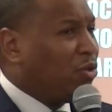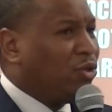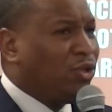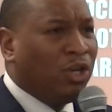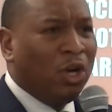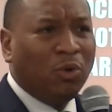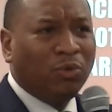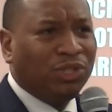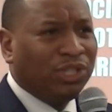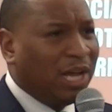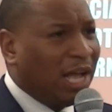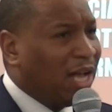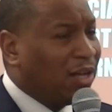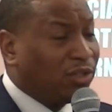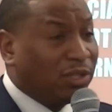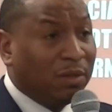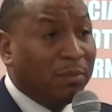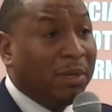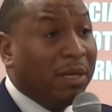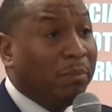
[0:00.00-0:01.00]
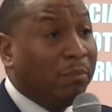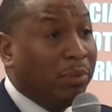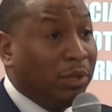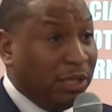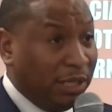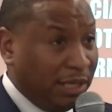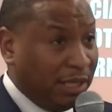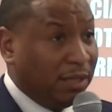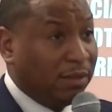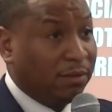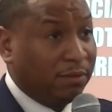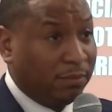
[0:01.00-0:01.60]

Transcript: No child should be bullied